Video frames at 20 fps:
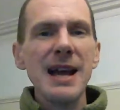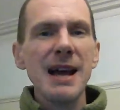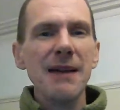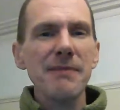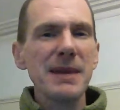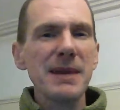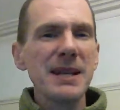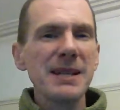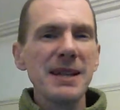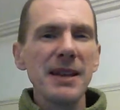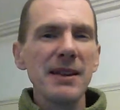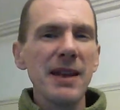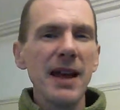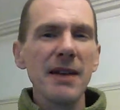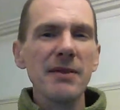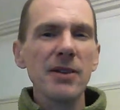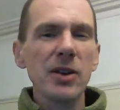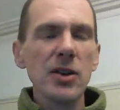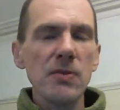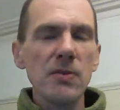have mean that
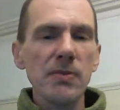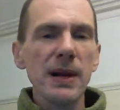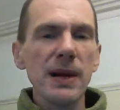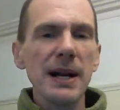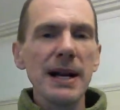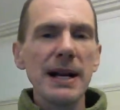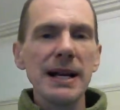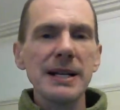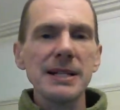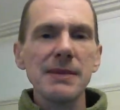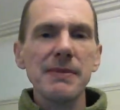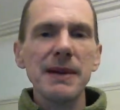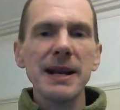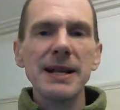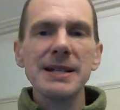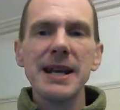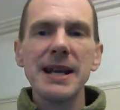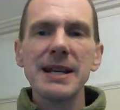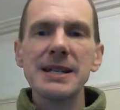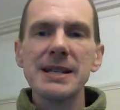they're completely
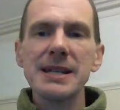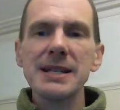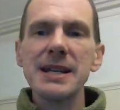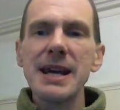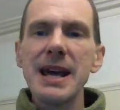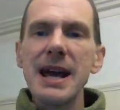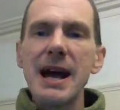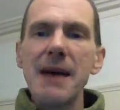debilitated.